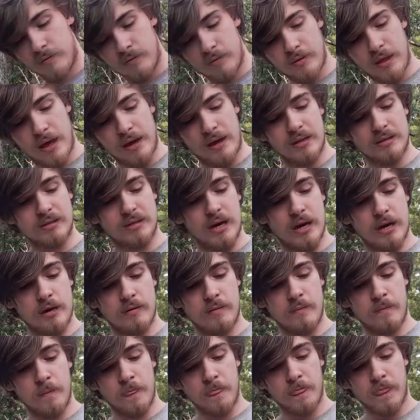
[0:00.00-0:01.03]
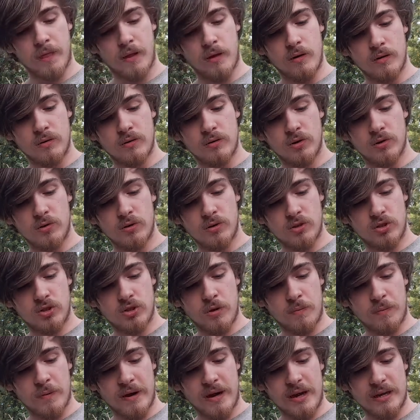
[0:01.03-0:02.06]
like I said,
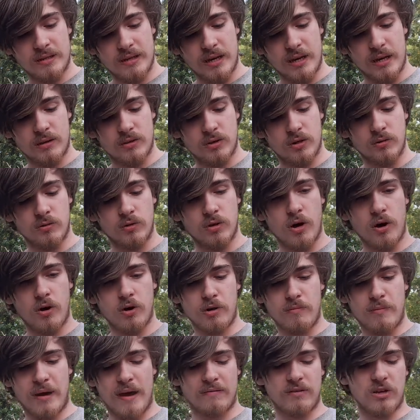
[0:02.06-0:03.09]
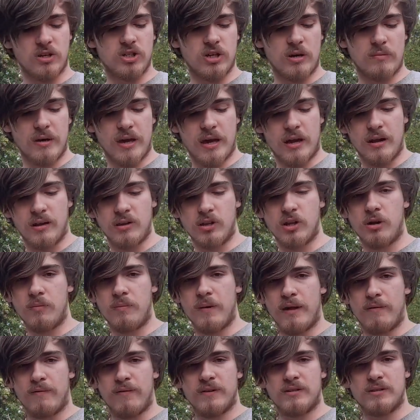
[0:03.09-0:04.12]
super easy to load. You may have to jimmy it a little
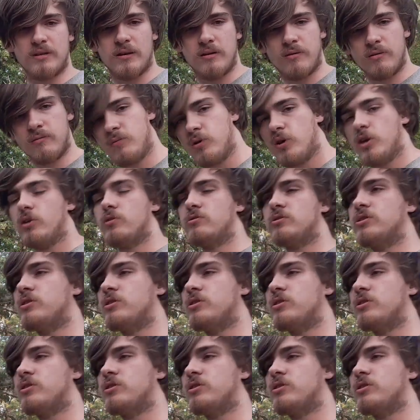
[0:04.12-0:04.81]
bit if it's a used